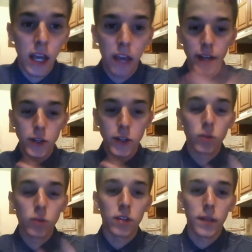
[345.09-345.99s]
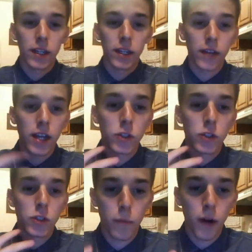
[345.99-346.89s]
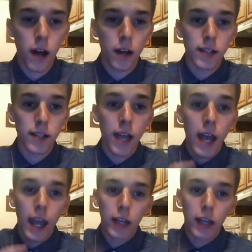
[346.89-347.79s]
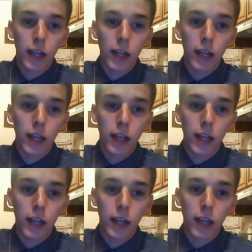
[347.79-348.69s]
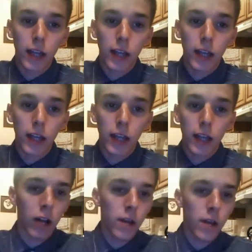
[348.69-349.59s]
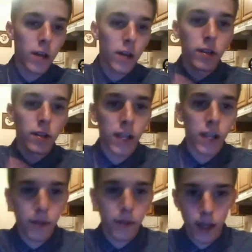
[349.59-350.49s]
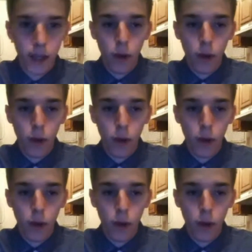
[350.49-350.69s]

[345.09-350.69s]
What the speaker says: If they do something, if they consume a product, a large majority of people are going to follow them to do the same thing.